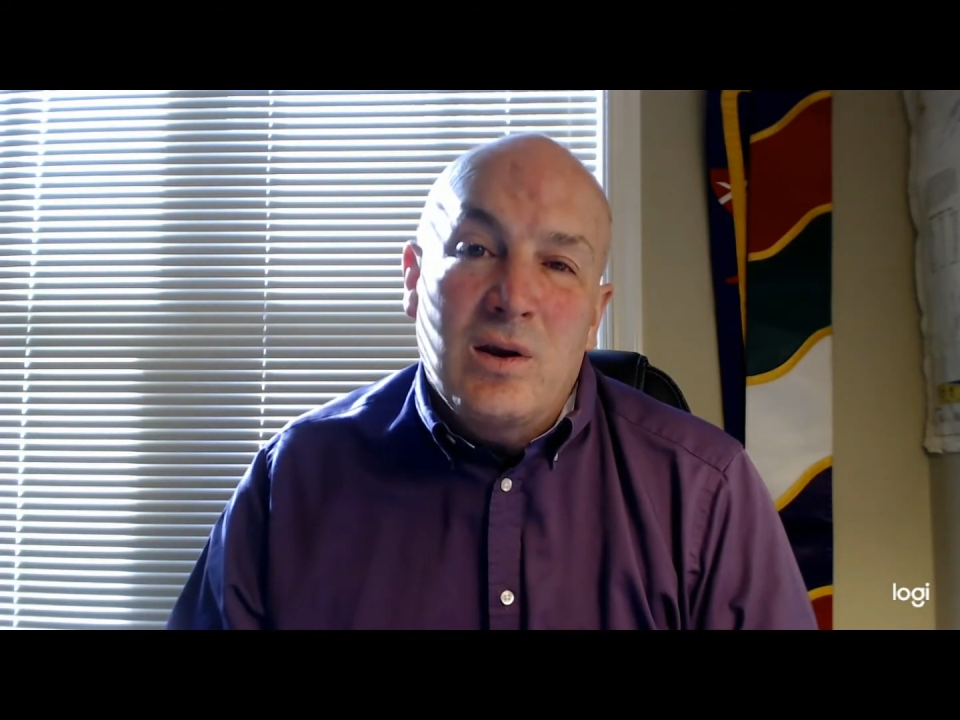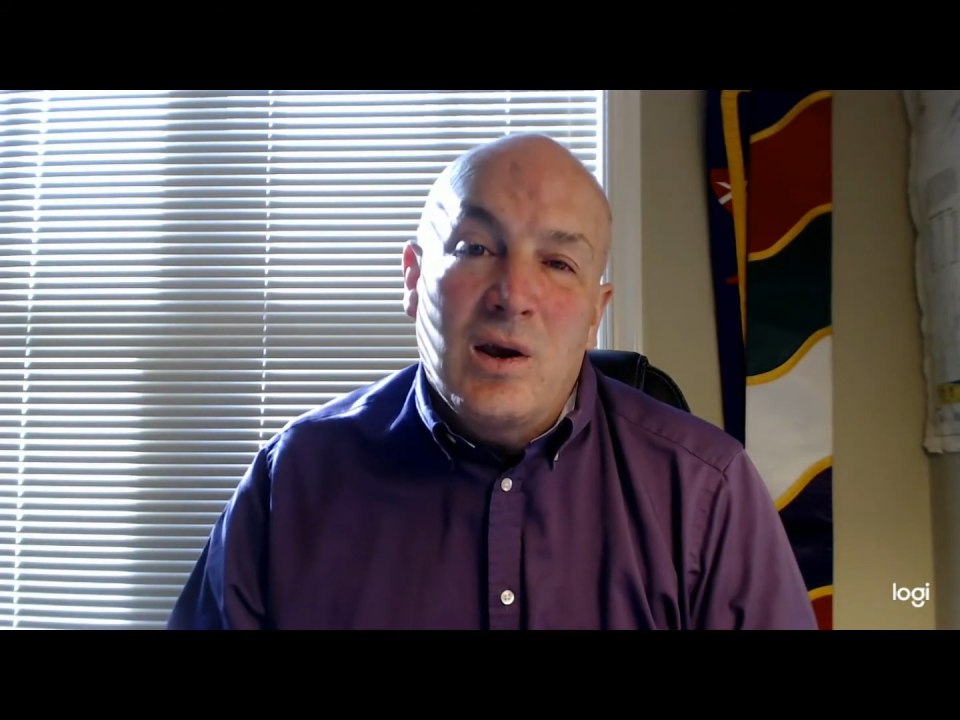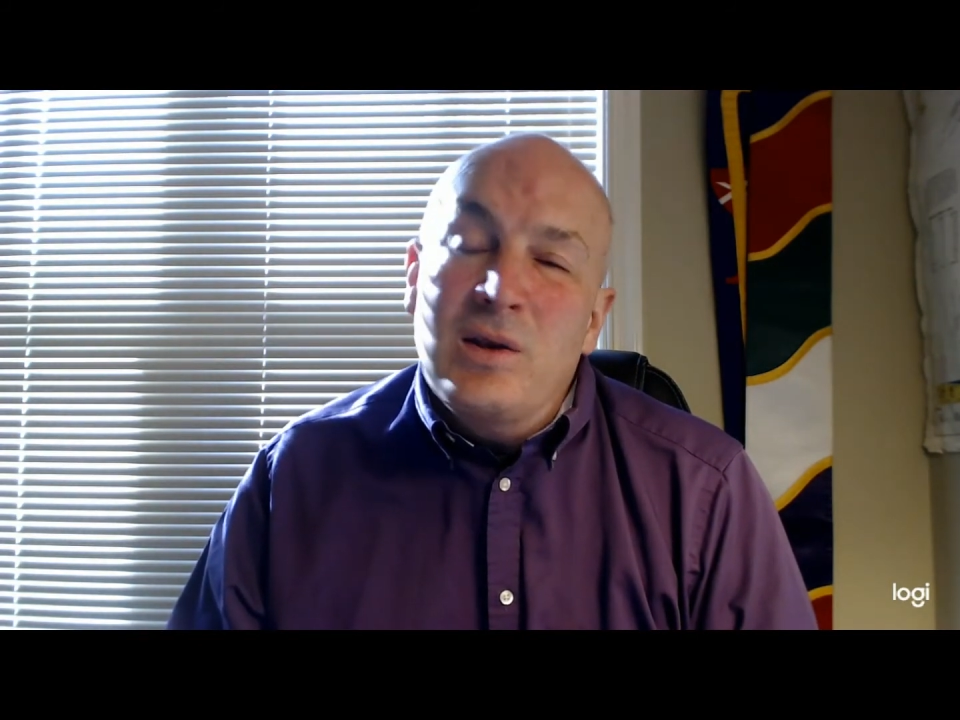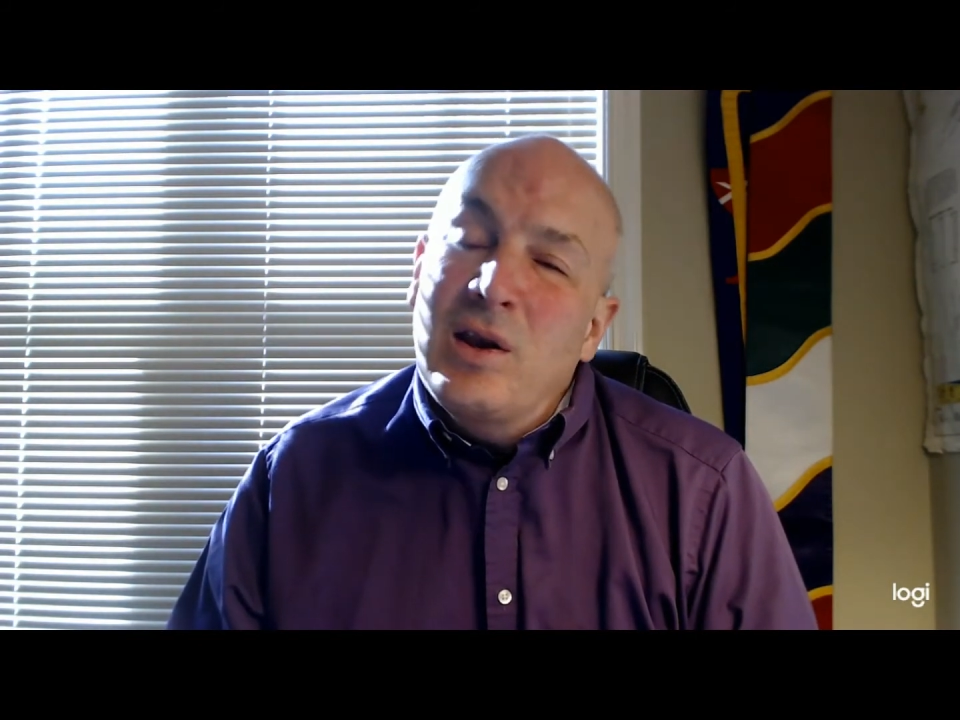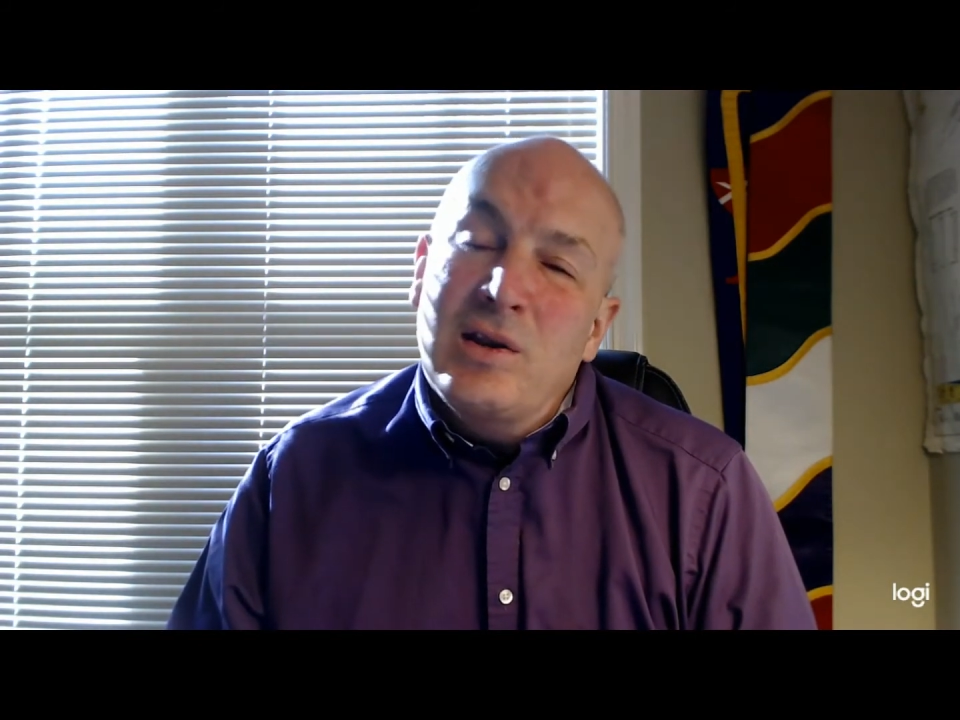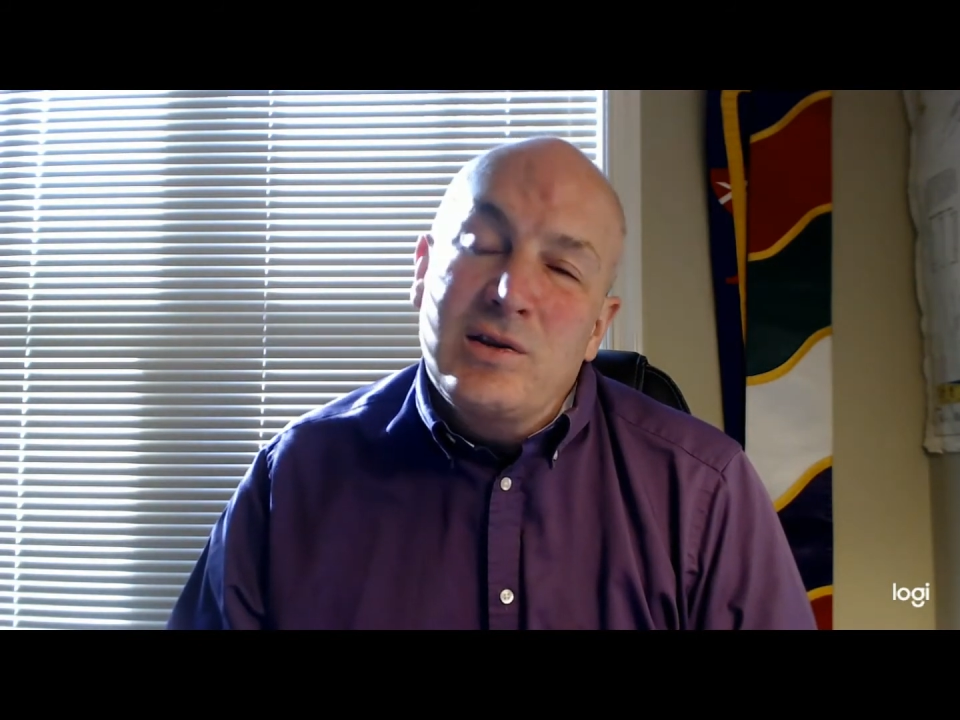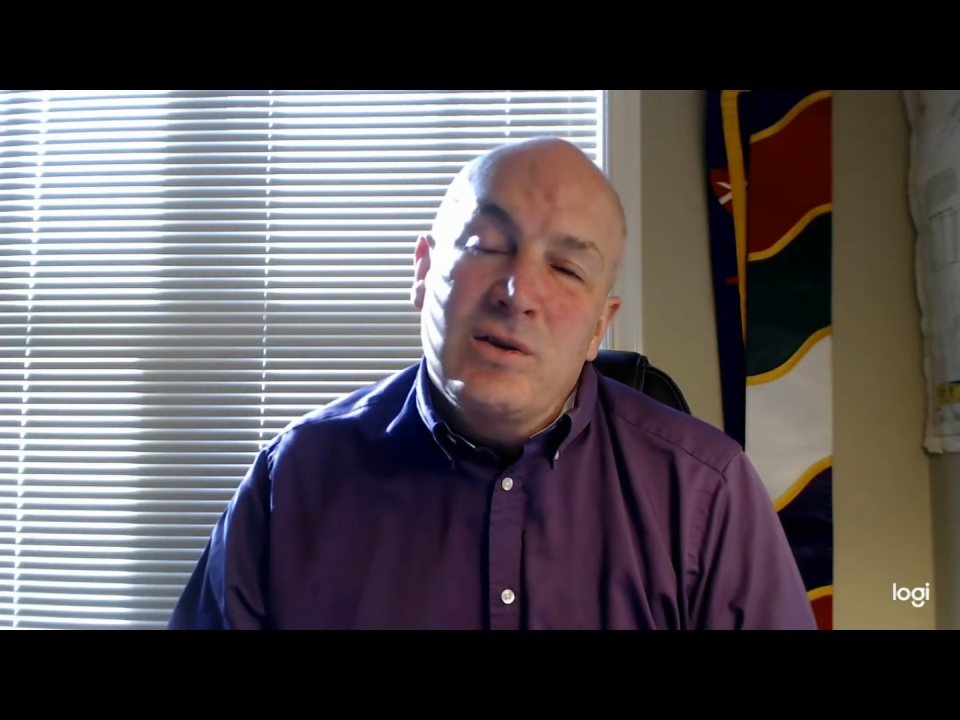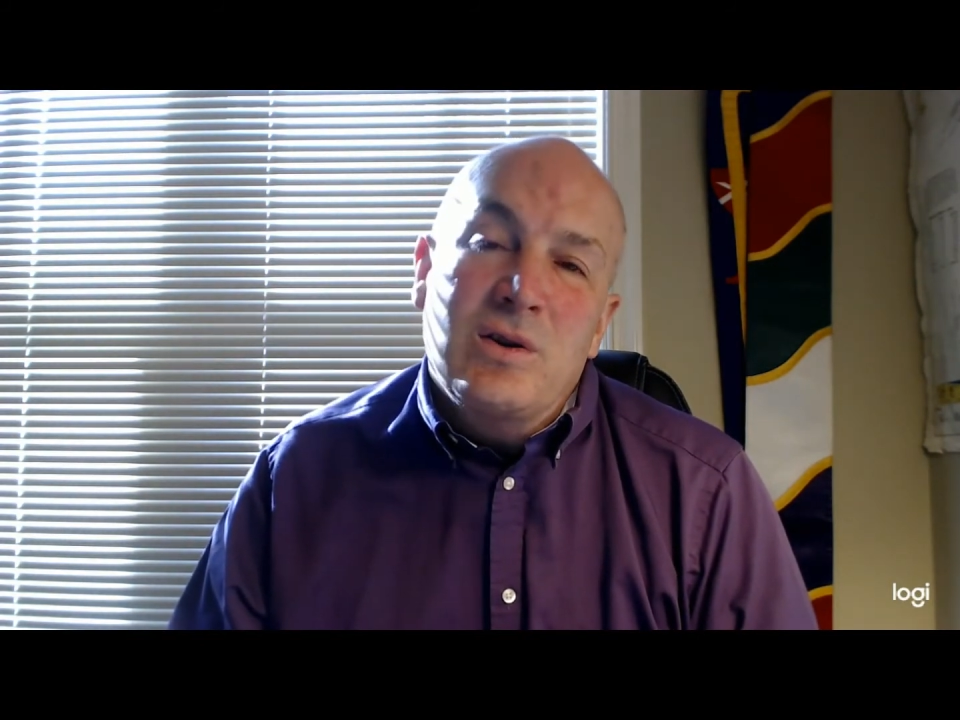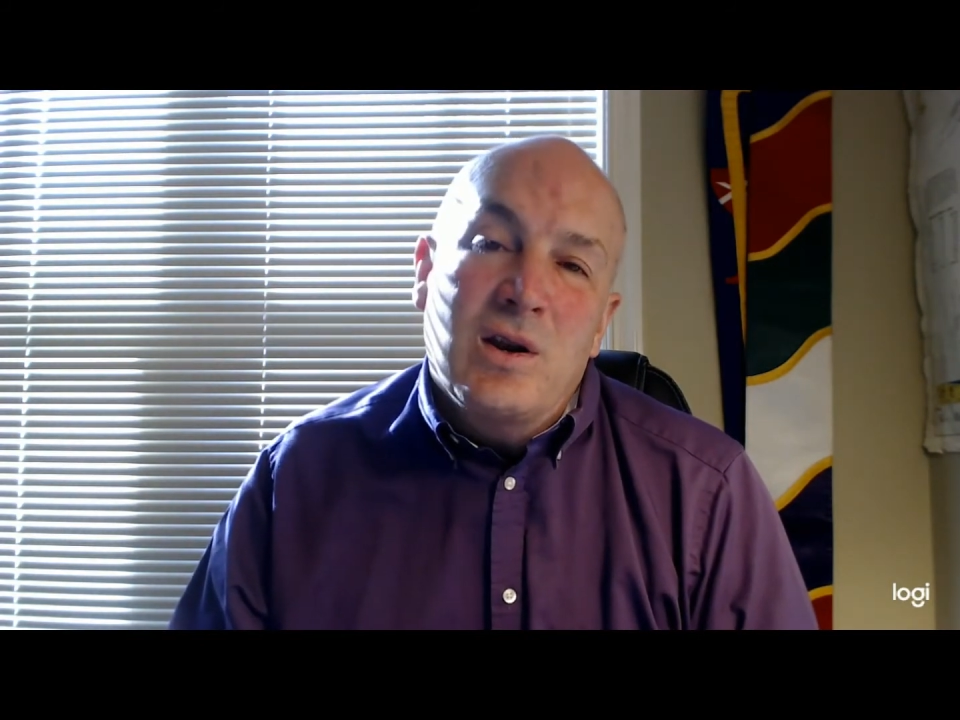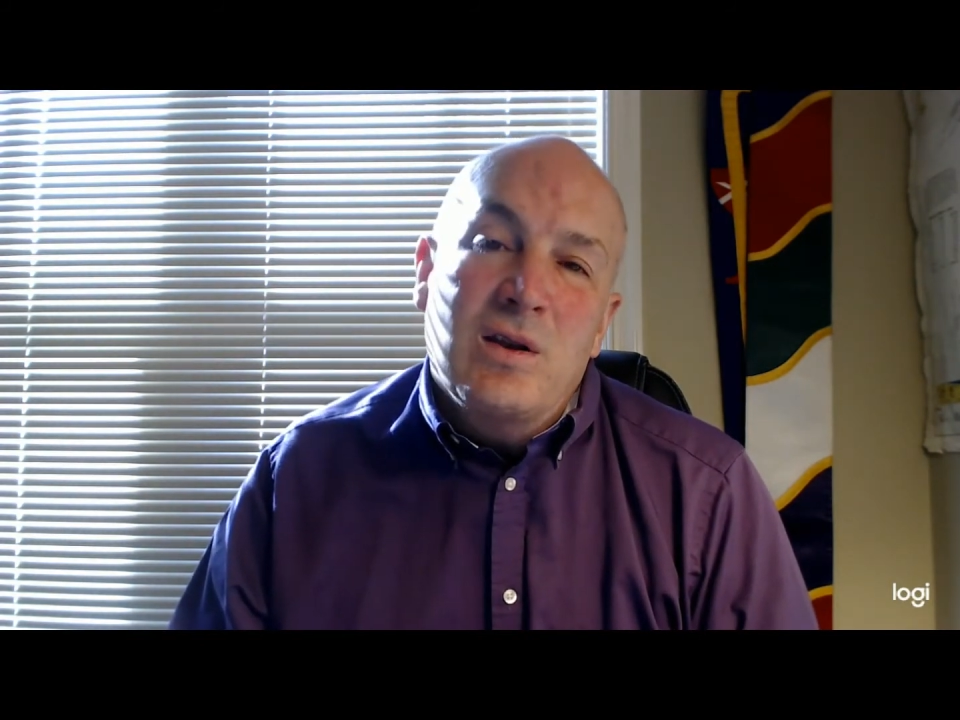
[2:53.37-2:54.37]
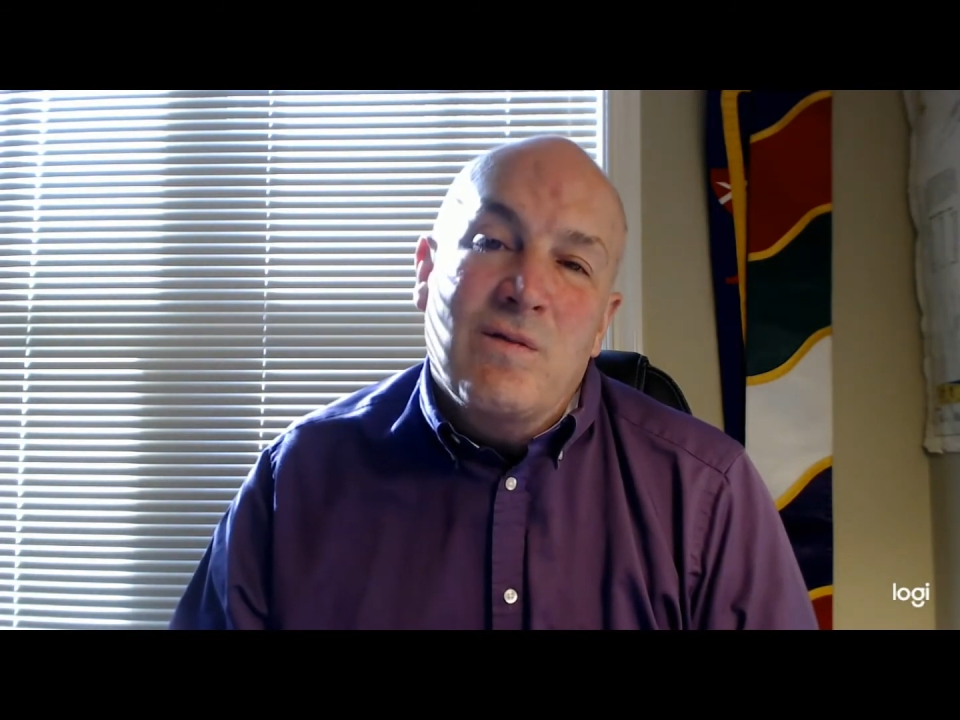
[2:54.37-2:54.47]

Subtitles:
and yet still getting